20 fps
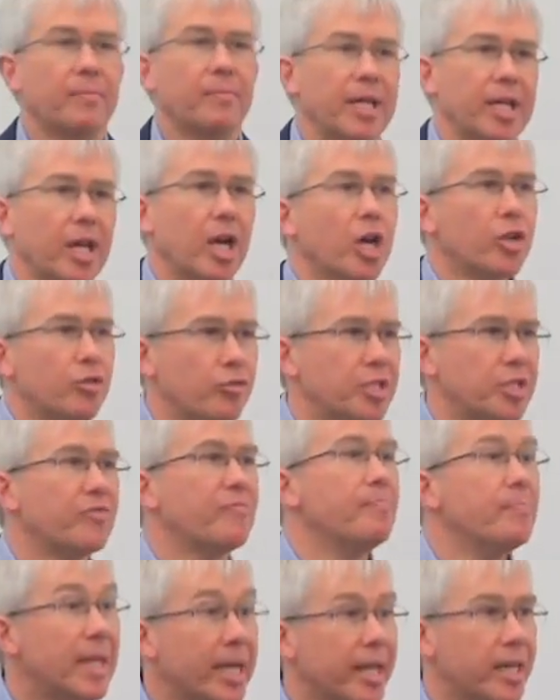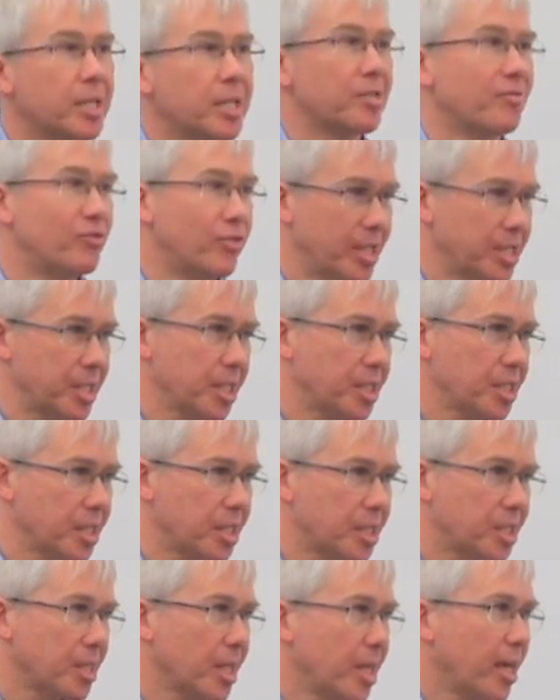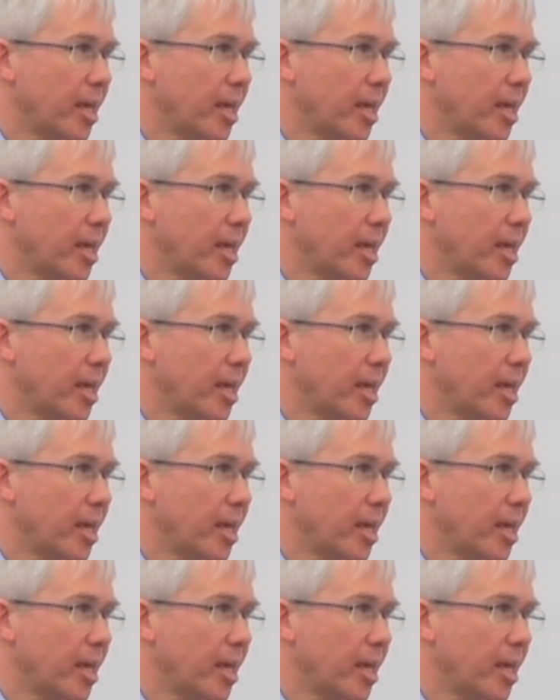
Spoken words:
many hundreds of millions of transistors.